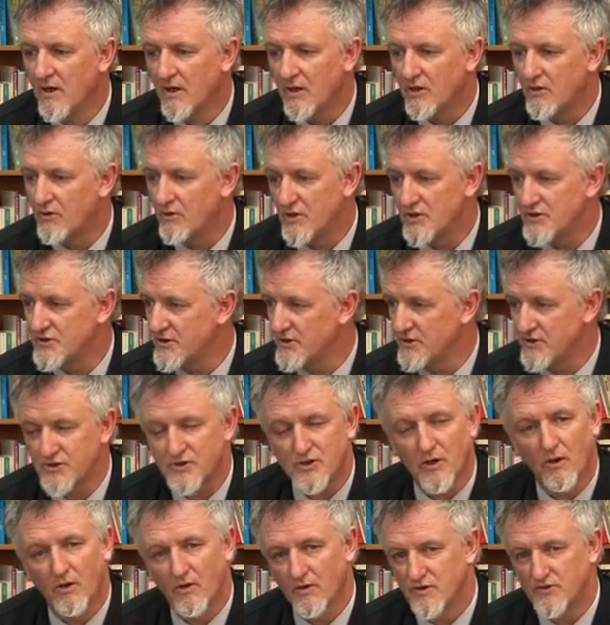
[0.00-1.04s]
Christian
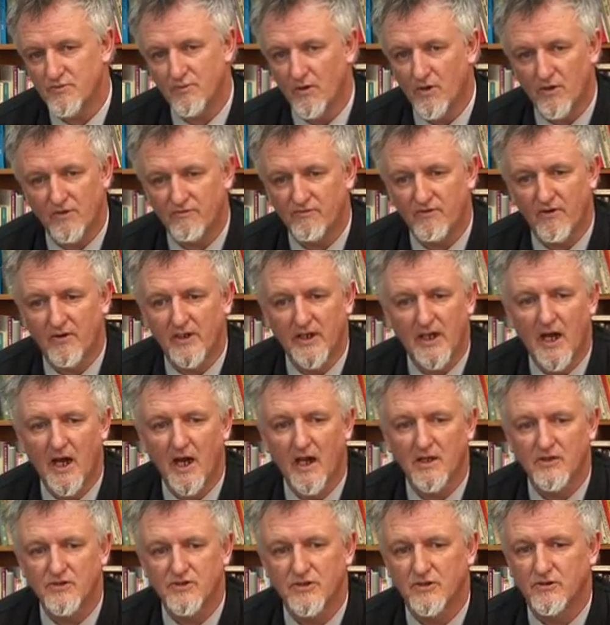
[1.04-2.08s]
scholars work very
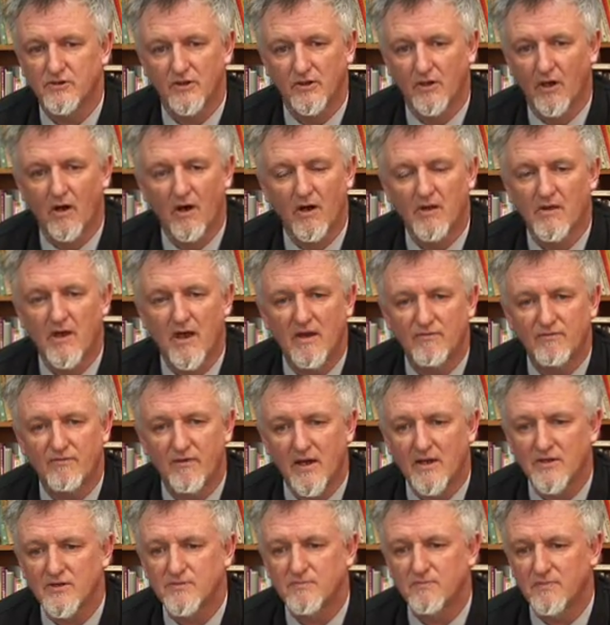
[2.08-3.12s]
hard to deny that
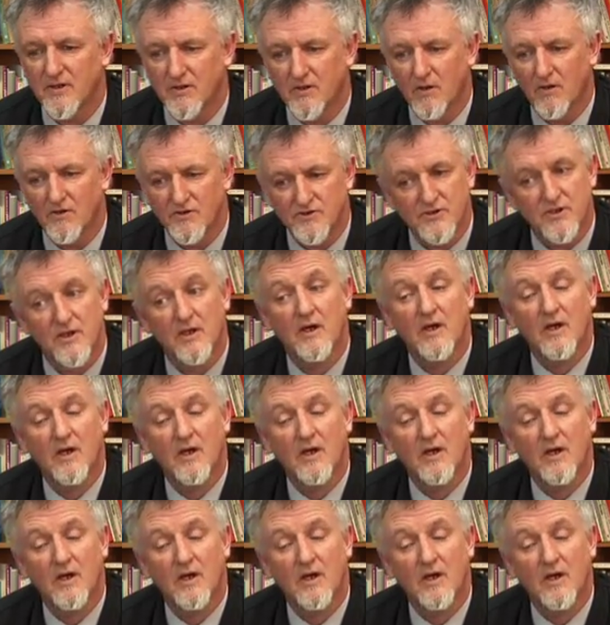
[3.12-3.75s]
fact, because